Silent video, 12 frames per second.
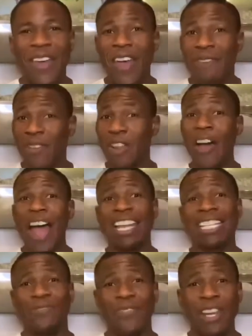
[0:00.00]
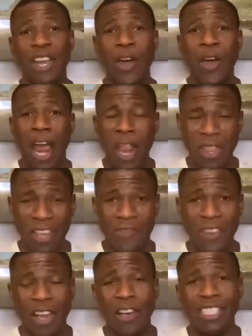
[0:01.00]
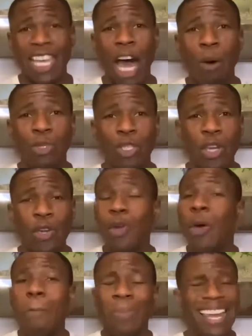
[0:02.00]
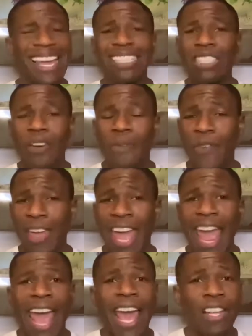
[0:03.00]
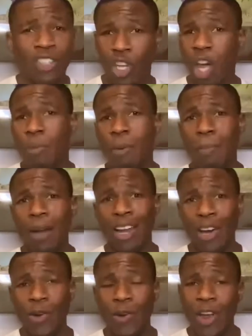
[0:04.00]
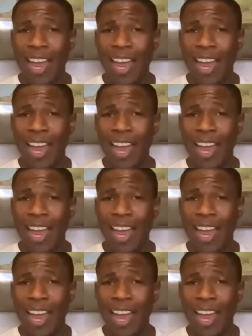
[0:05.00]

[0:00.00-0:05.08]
If you like this video and this video has helped you, please don't forget to comment below.